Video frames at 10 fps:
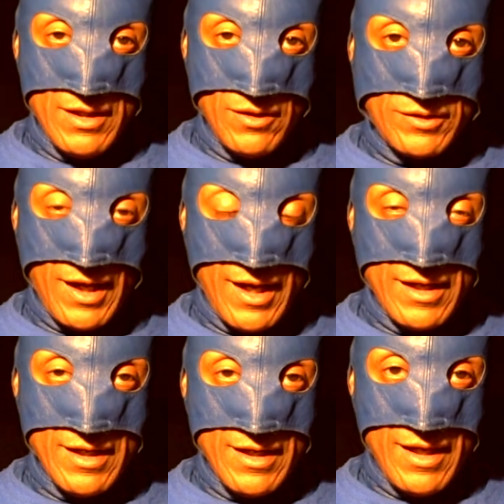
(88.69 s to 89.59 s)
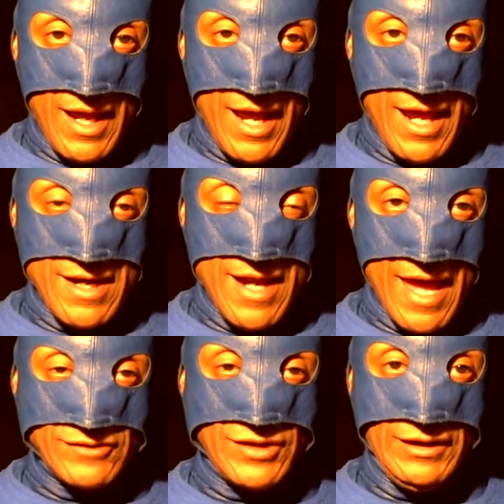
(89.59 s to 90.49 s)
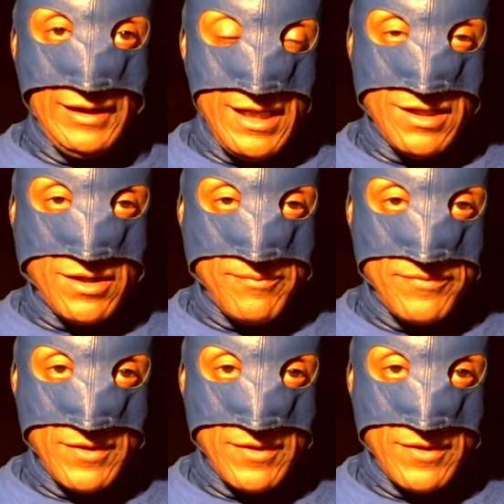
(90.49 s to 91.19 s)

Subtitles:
Okay, and as a leader,